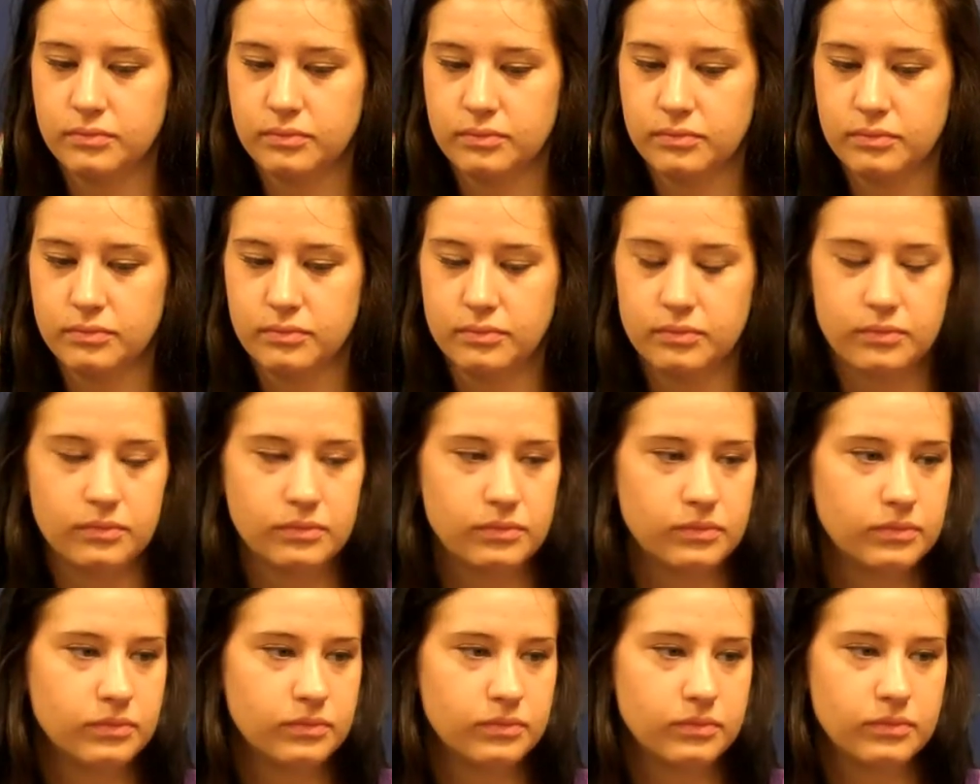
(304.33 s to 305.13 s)

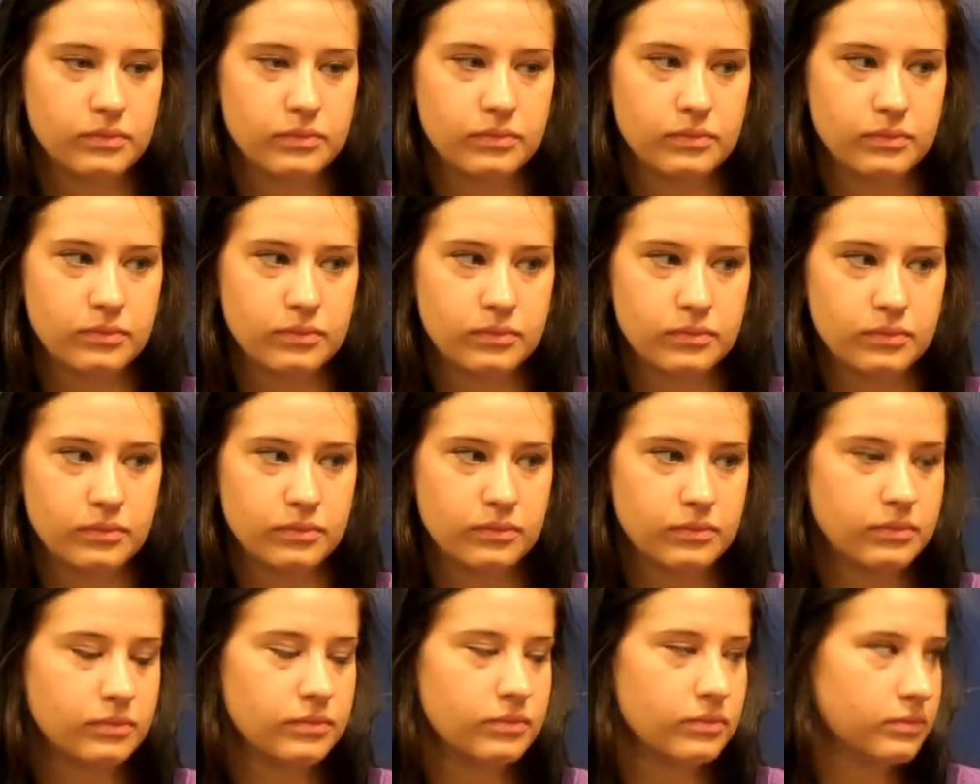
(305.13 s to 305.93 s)

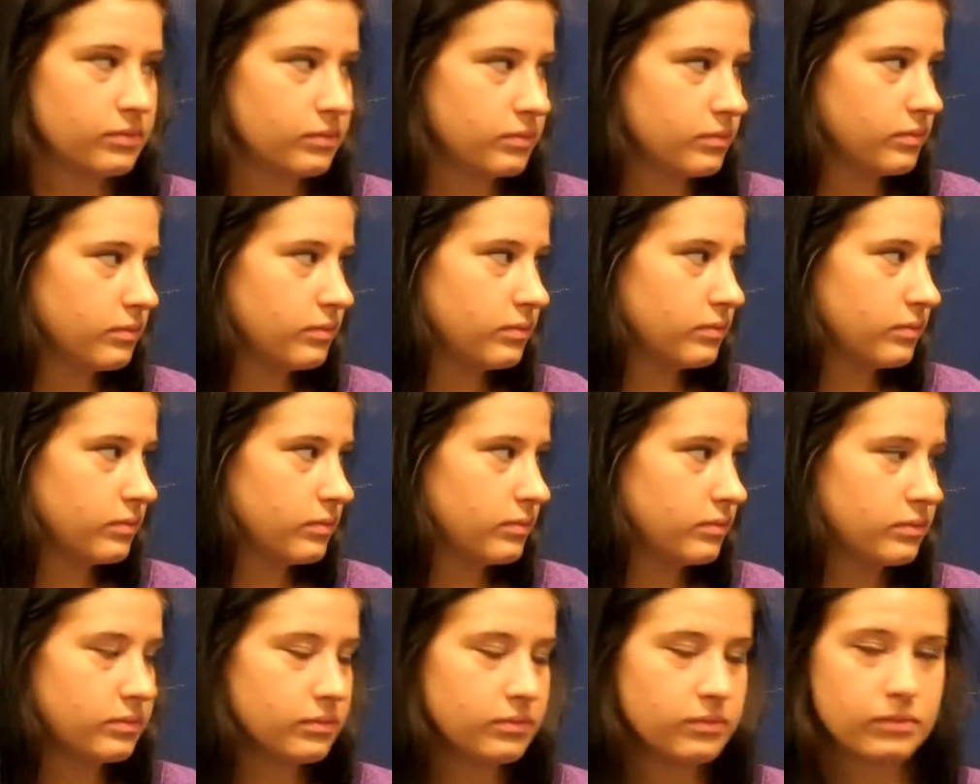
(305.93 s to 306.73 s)

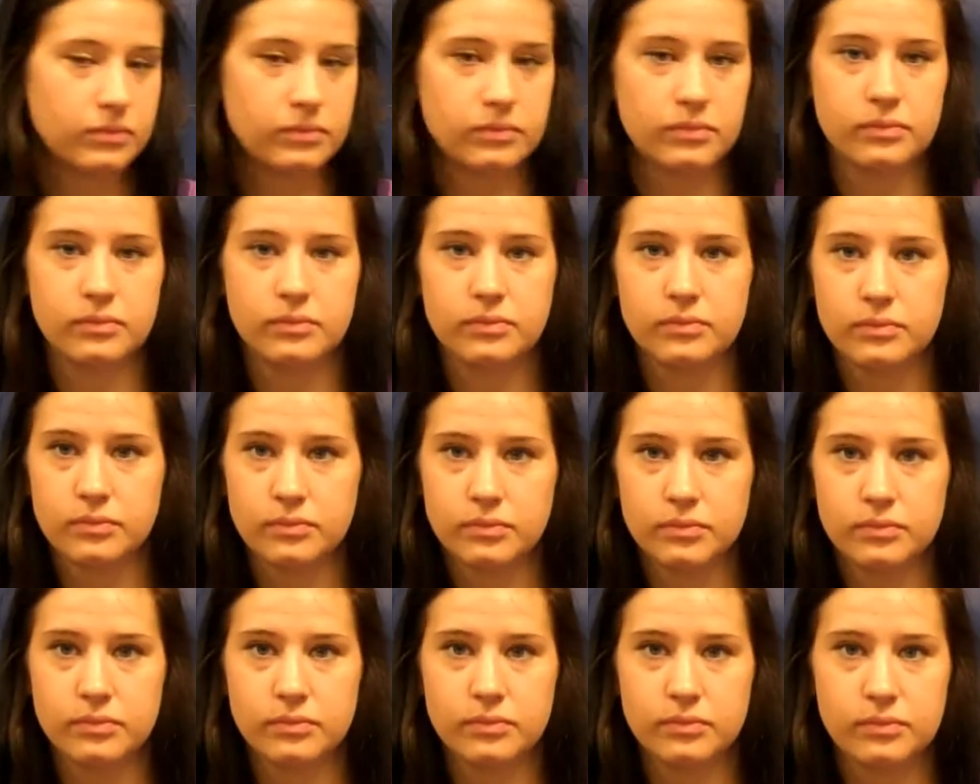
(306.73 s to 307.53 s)

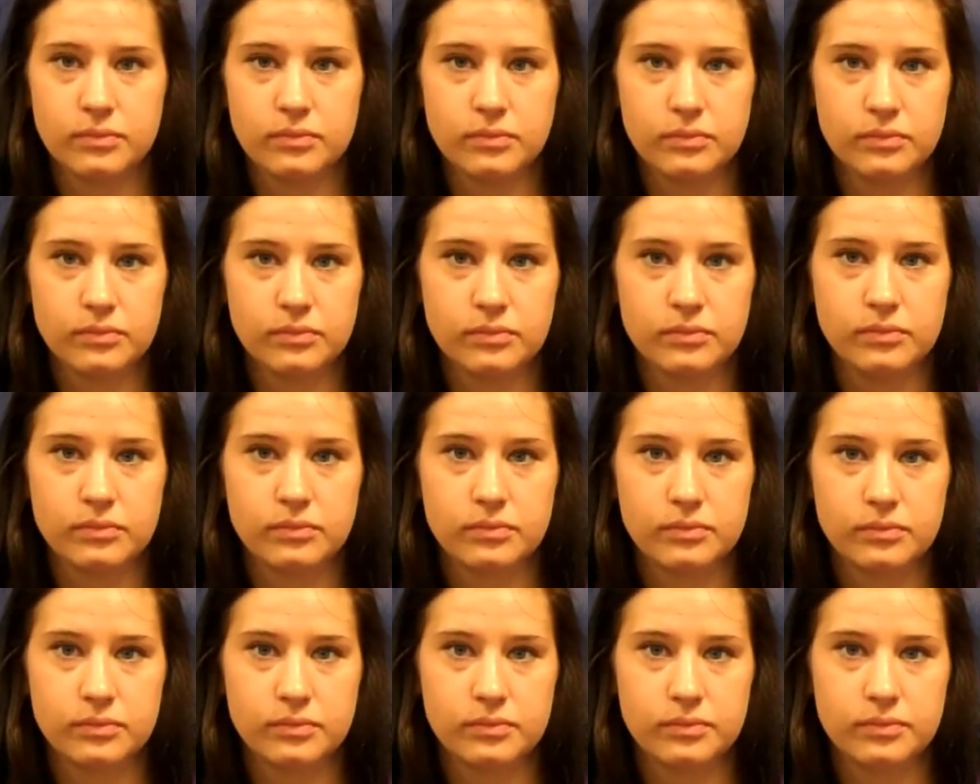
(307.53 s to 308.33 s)

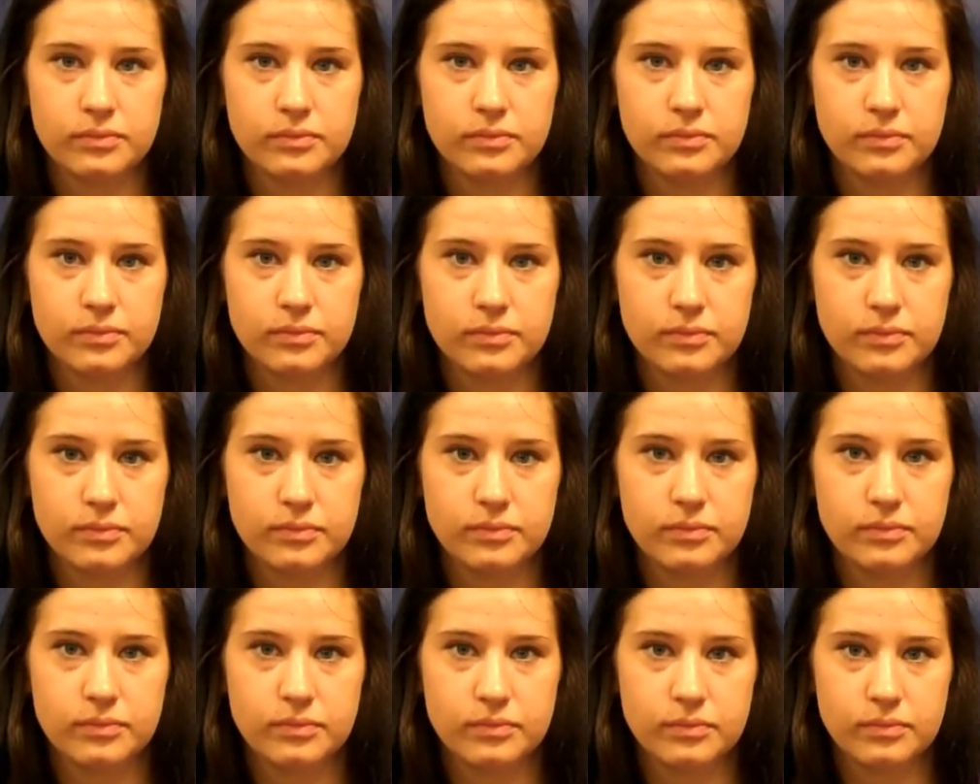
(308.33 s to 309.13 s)

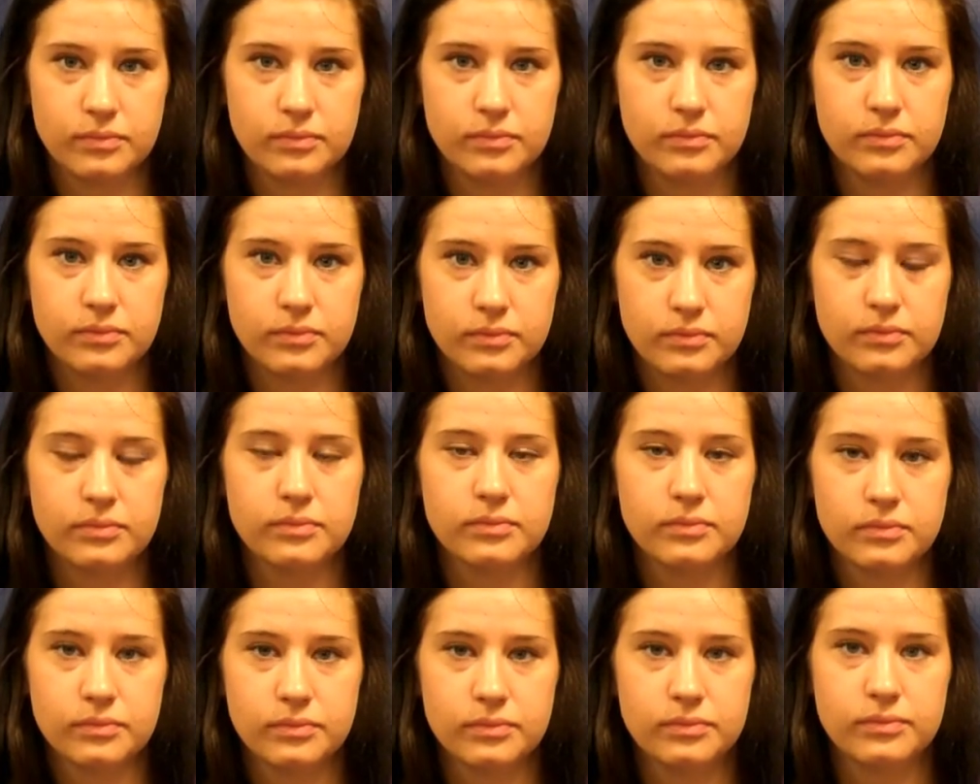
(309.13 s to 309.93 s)

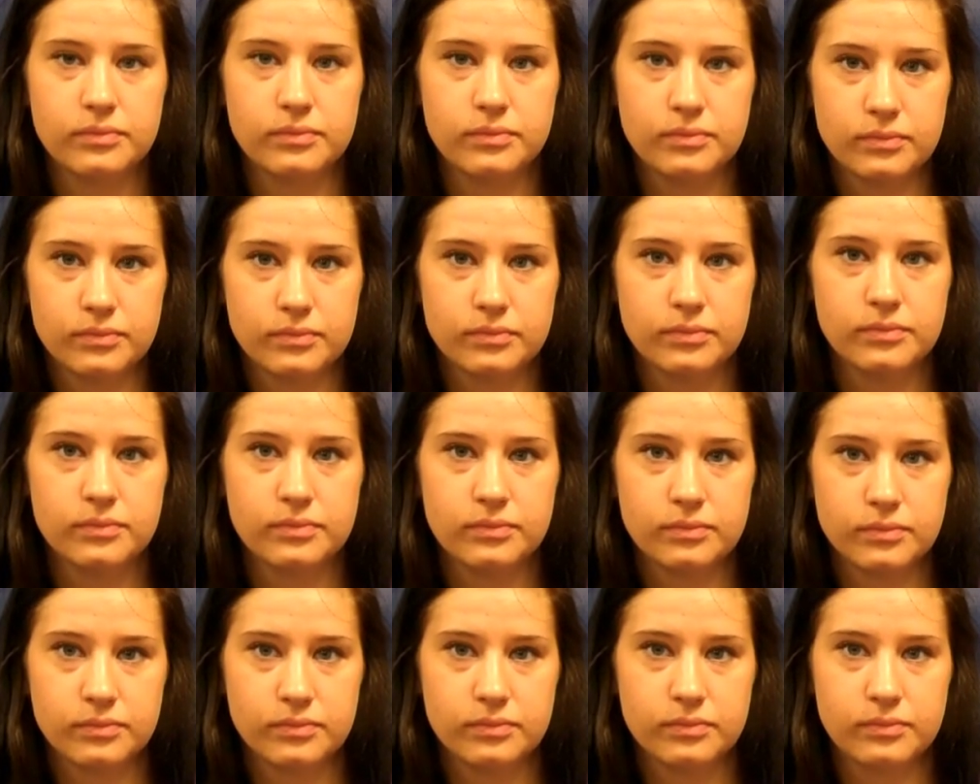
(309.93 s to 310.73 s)

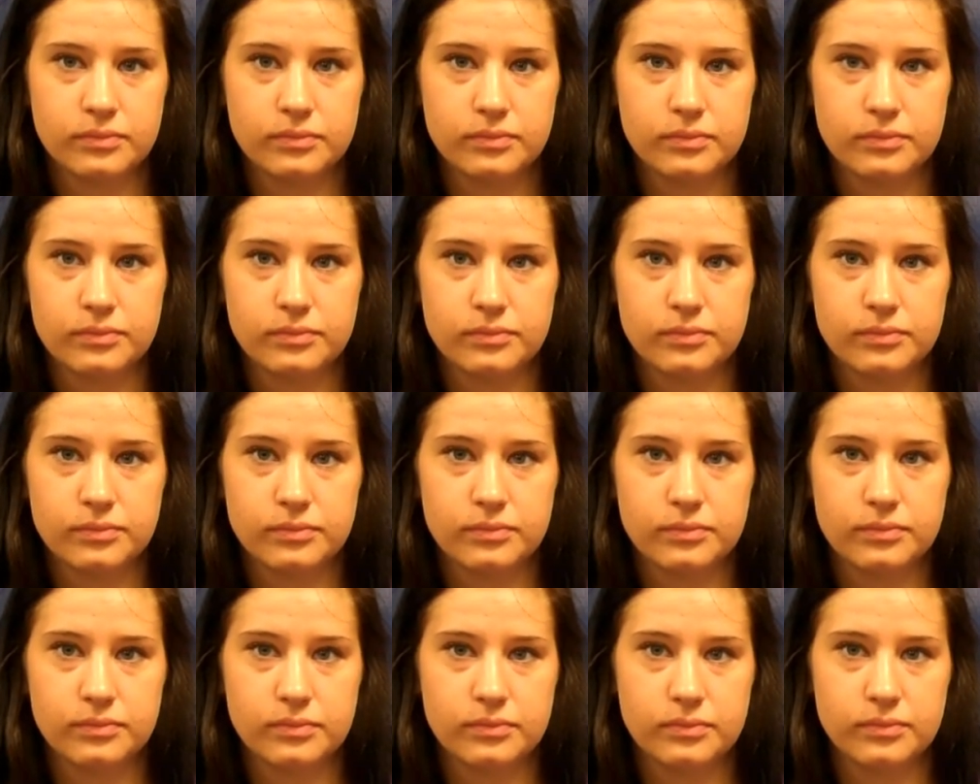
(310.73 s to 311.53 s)

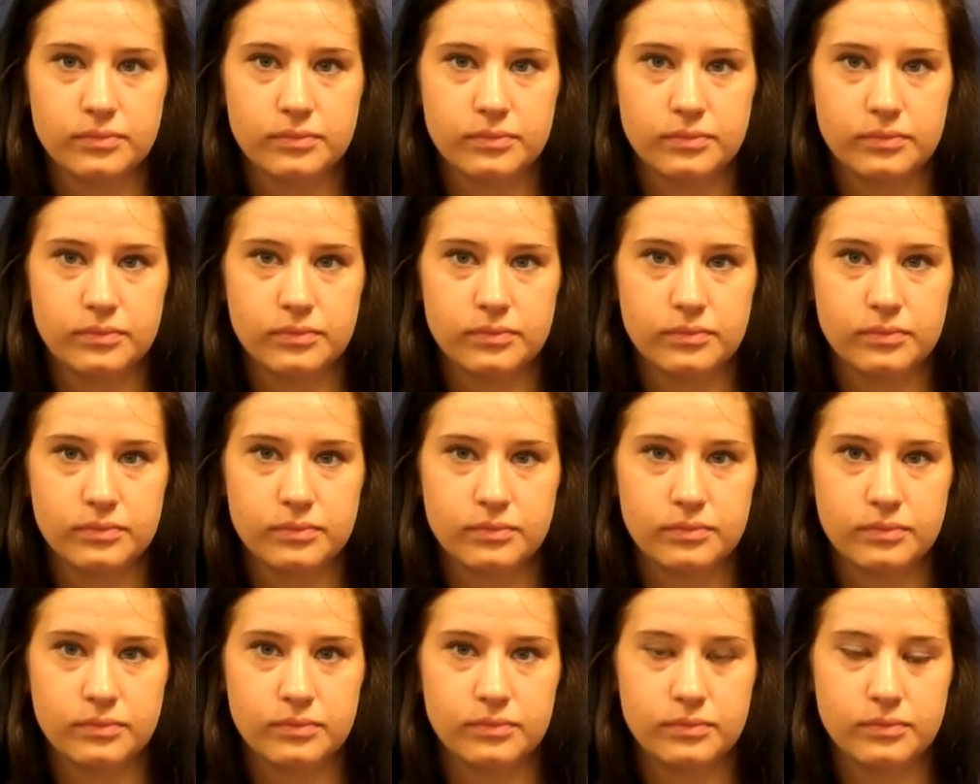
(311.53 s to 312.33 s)
No words are spoken by the person on screen.